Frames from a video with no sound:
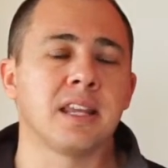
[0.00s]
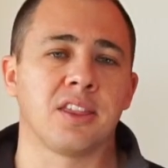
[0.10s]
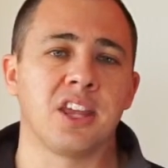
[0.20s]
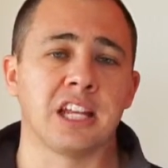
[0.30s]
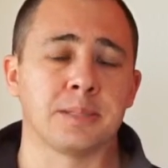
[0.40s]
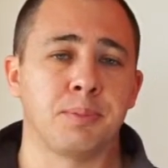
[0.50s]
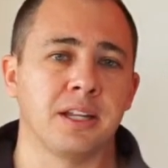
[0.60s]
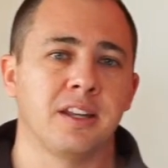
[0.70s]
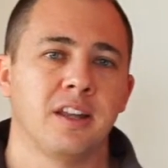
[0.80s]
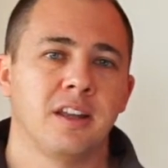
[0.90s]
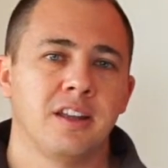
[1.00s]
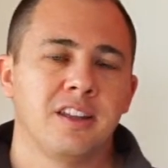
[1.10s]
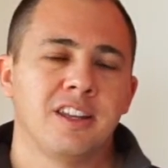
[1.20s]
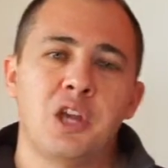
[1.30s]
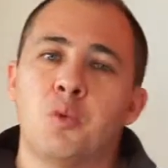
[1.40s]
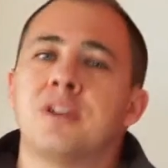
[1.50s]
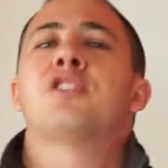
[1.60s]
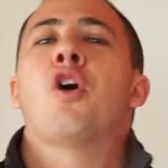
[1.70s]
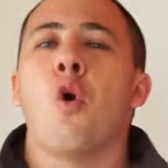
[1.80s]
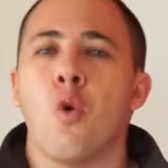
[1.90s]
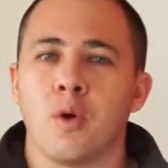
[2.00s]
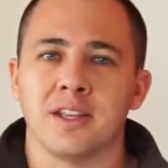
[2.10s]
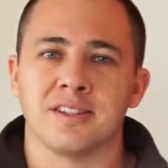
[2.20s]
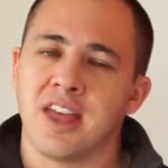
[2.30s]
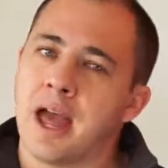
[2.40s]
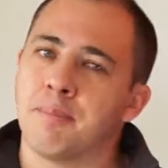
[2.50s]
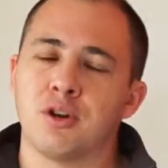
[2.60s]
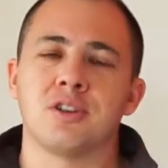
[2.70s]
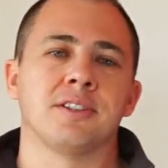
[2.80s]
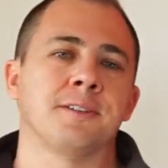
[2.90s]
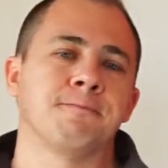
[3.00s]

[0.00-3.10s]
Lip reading: things, but he wasn't always that person.